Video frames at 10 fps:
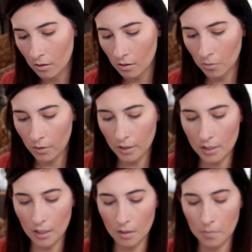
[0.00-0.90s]
I'm going to
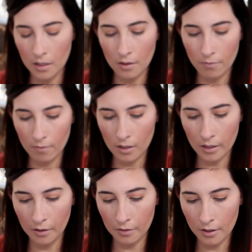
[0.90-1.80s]
take my
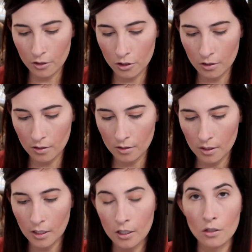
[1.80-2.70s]
eyelashes,
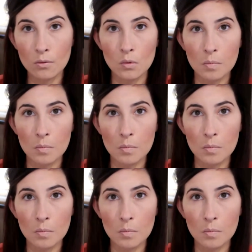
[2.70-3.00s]
and I use